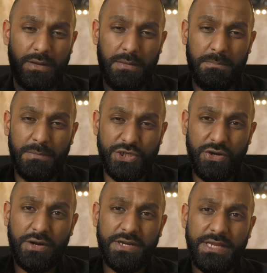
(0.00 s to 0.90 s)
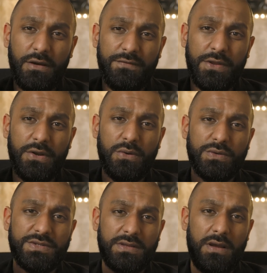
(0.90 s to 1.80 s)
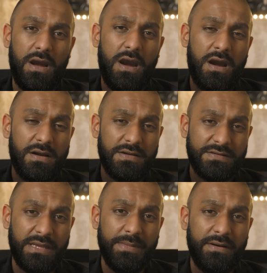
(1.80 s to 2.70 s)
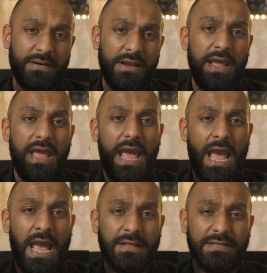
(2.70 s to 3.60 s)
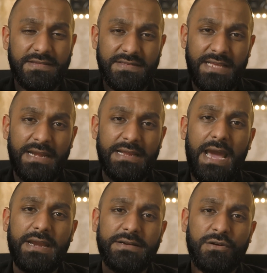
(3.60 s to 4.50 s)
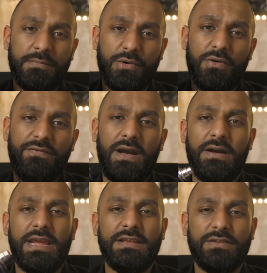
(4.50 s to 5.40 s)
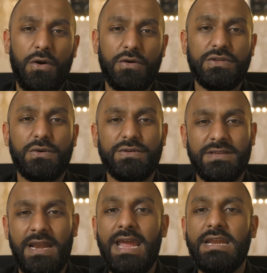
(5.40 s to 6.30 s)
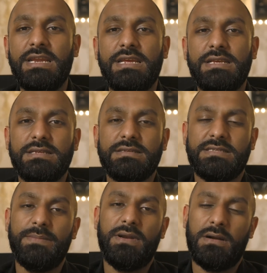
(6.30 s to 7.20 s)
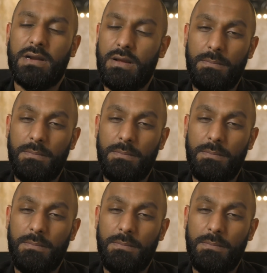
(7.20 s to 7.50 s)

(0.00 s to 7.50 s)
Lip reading: majority of the notes are similar and the scent character and profile is also slightly similar,